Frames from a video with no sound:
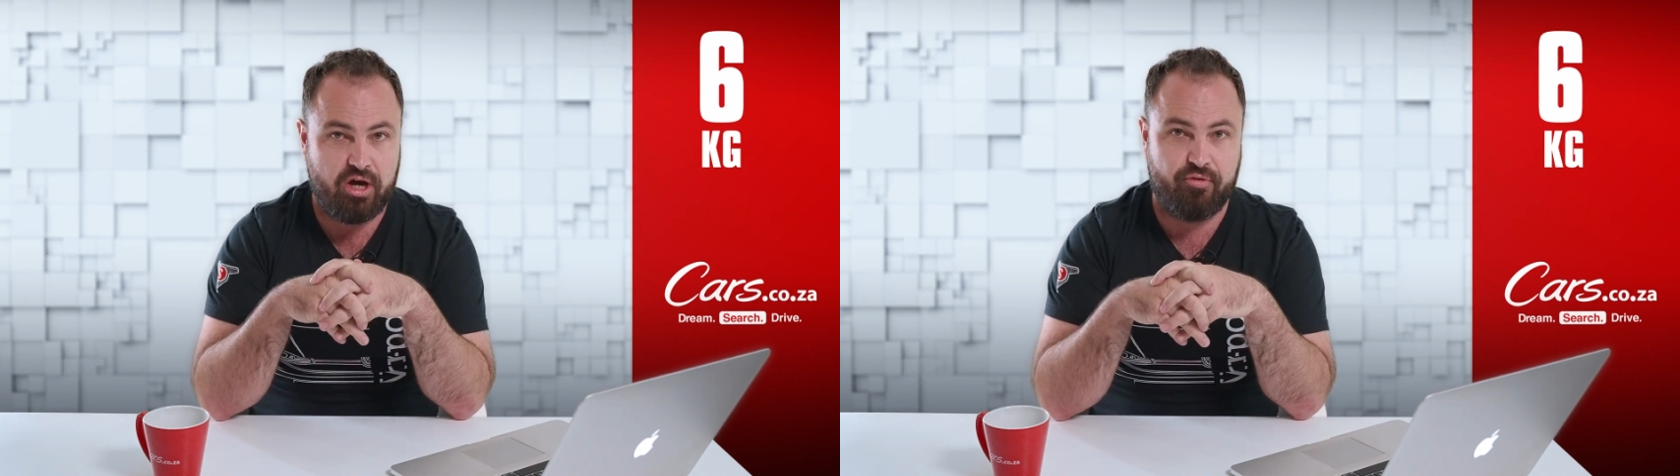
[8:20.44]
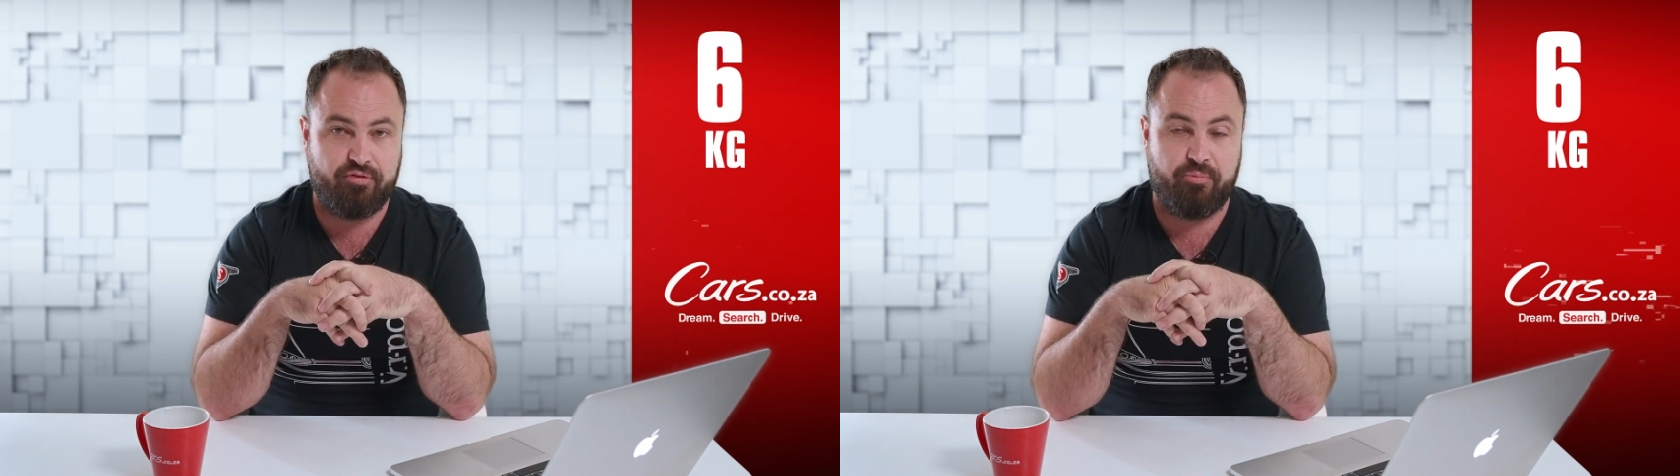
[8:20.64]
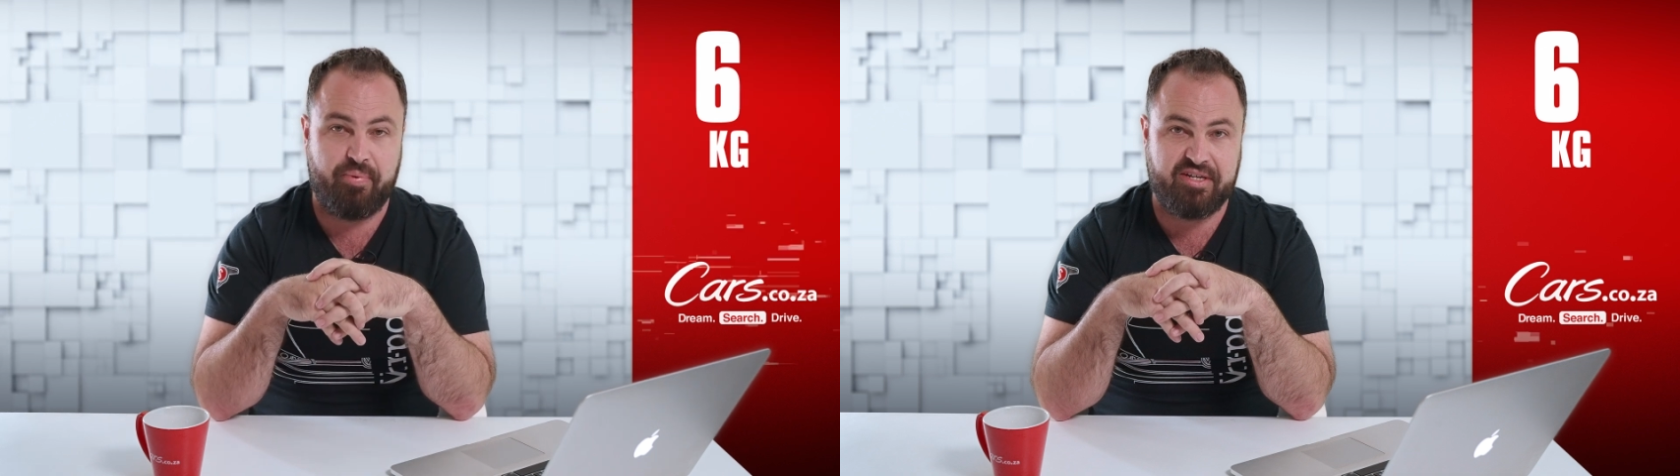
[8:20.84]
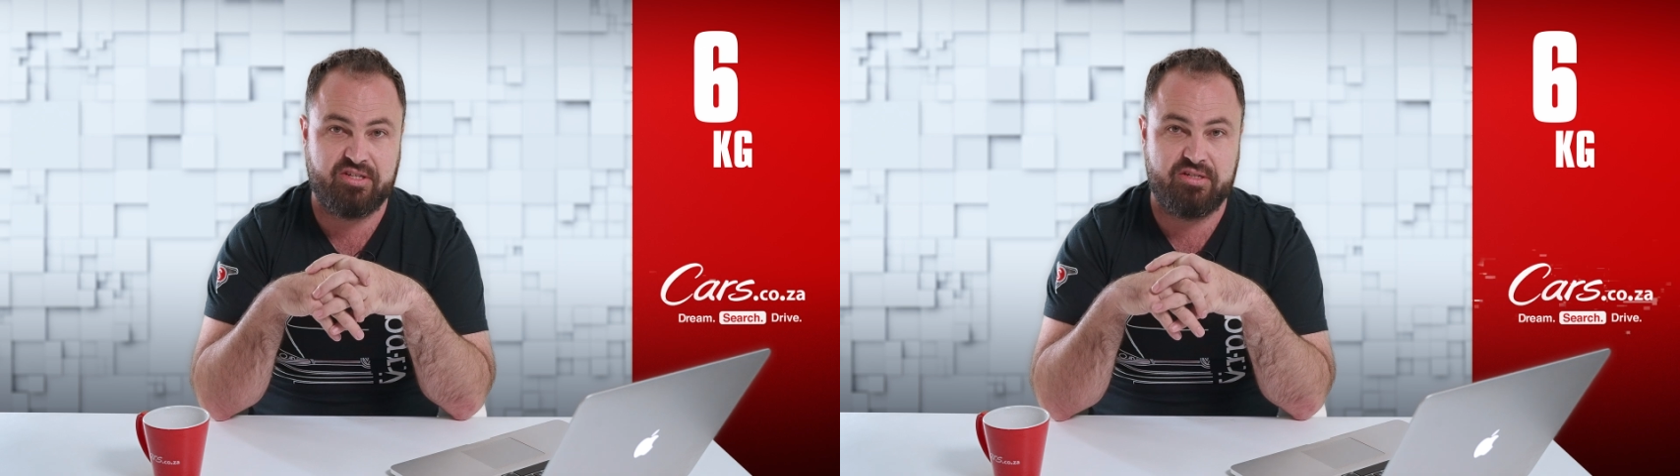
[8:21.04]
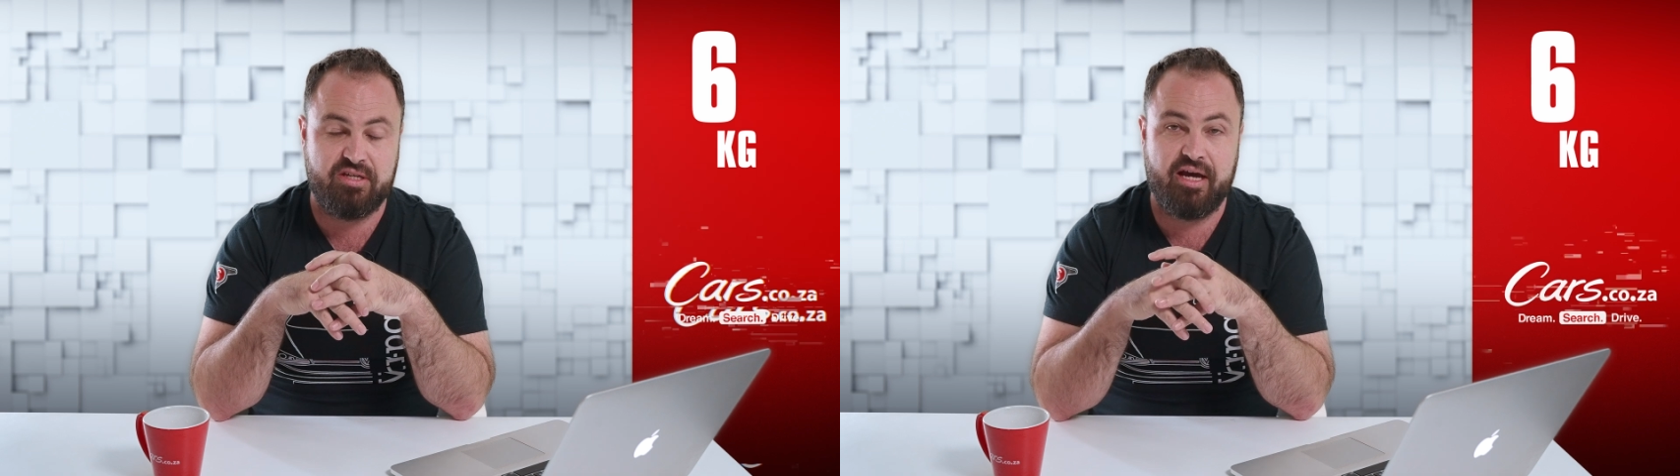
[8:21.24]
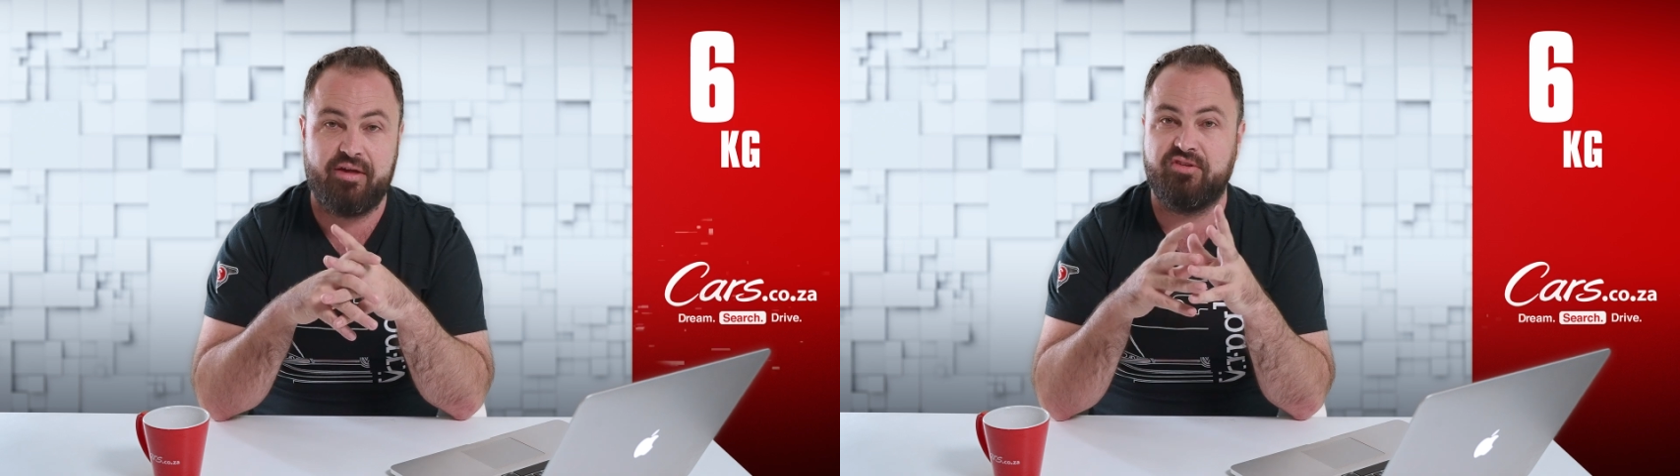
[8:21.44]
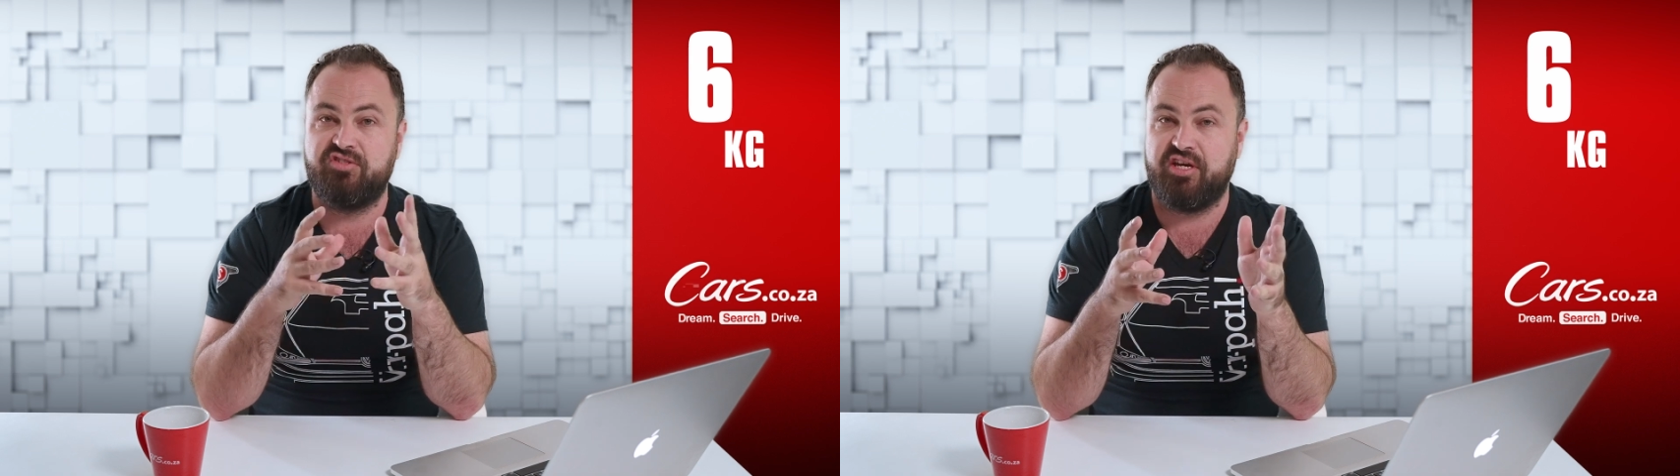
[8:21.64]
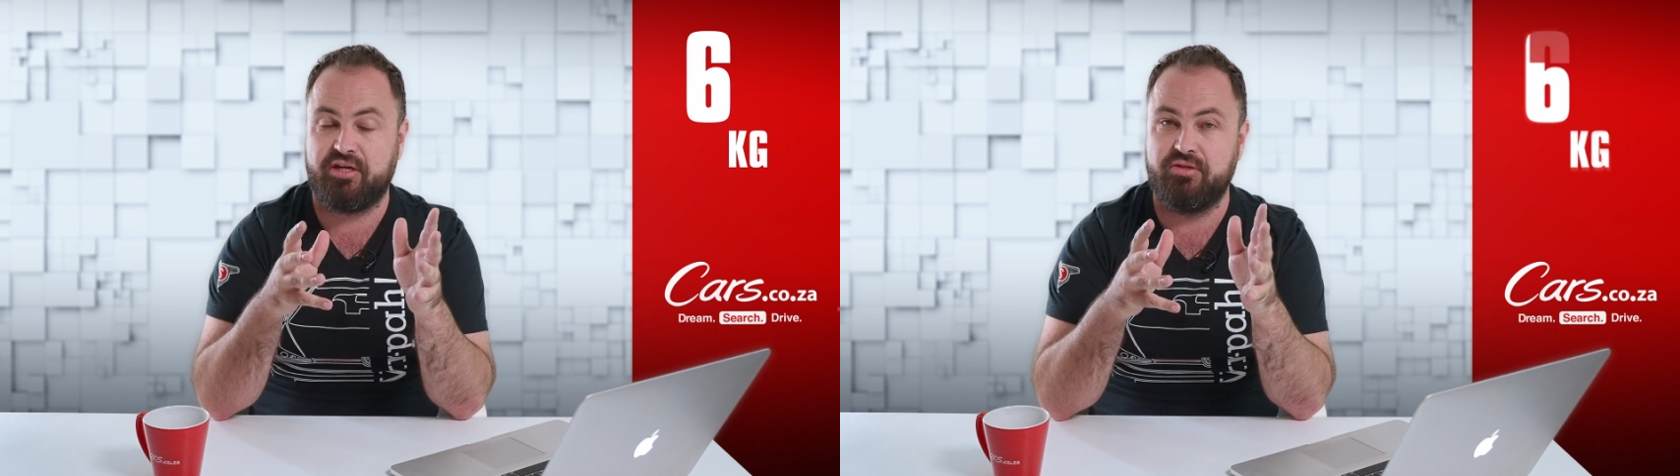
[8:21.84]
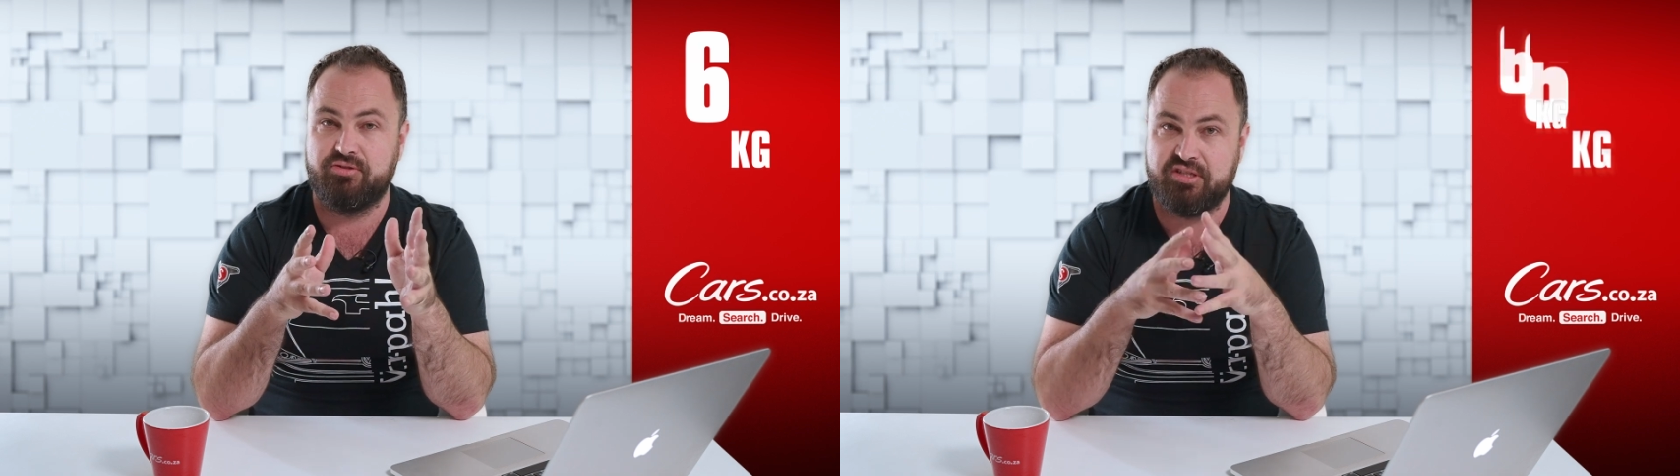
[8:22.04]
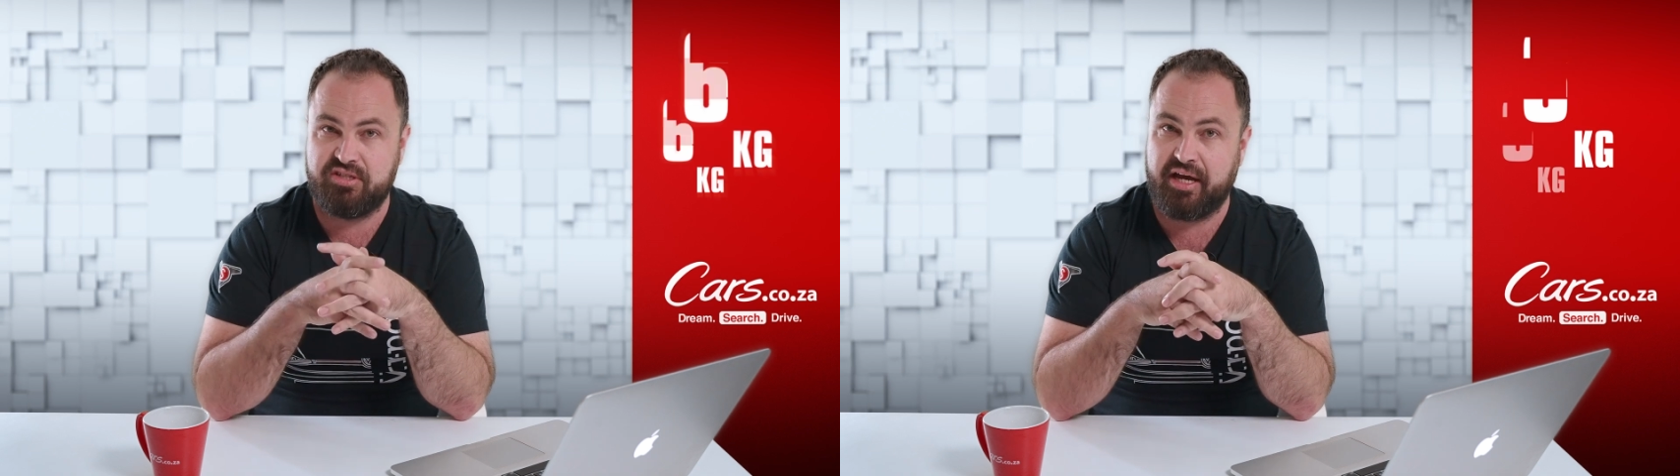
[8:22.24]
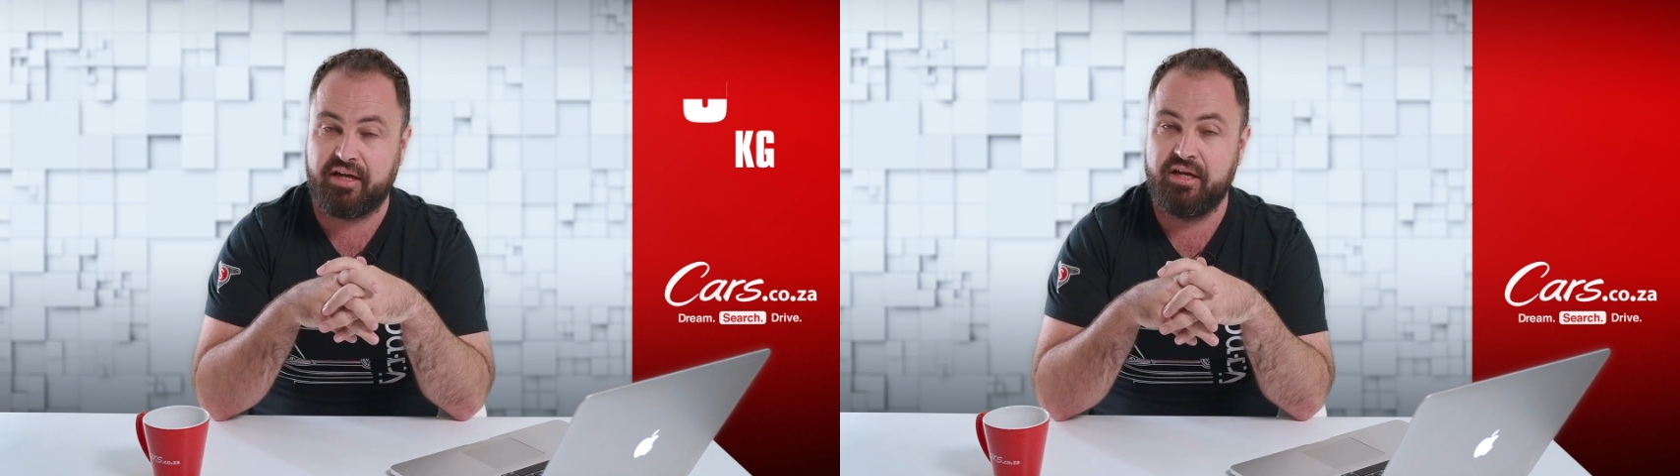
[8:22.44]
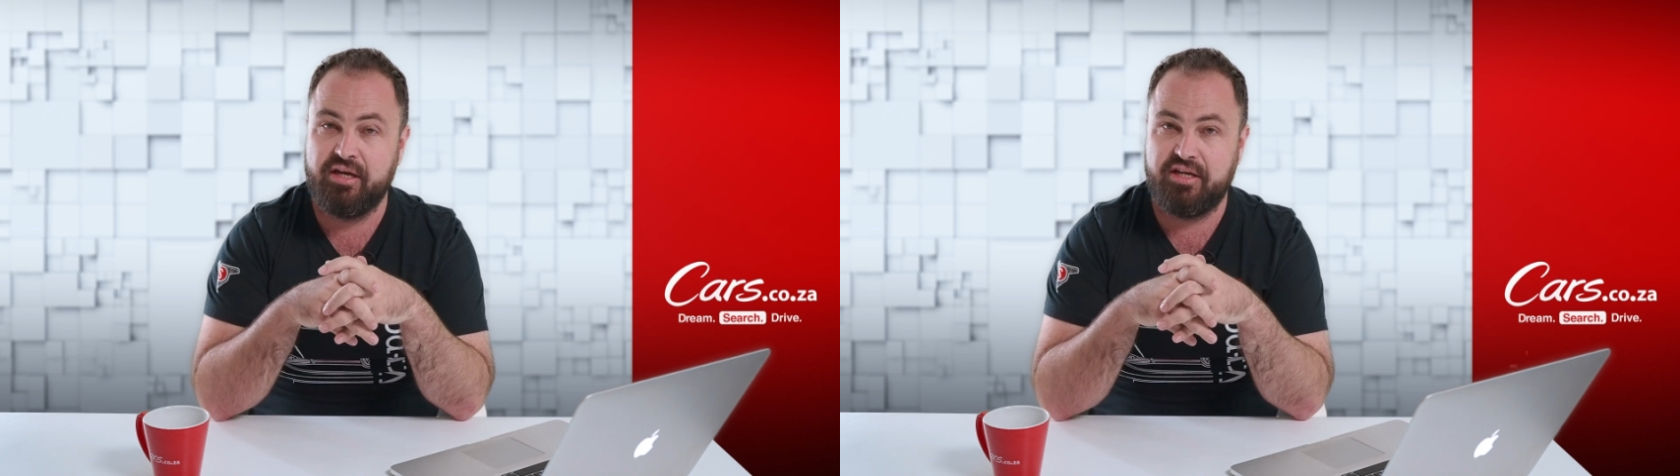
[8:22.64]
of capacity, and the secondary tank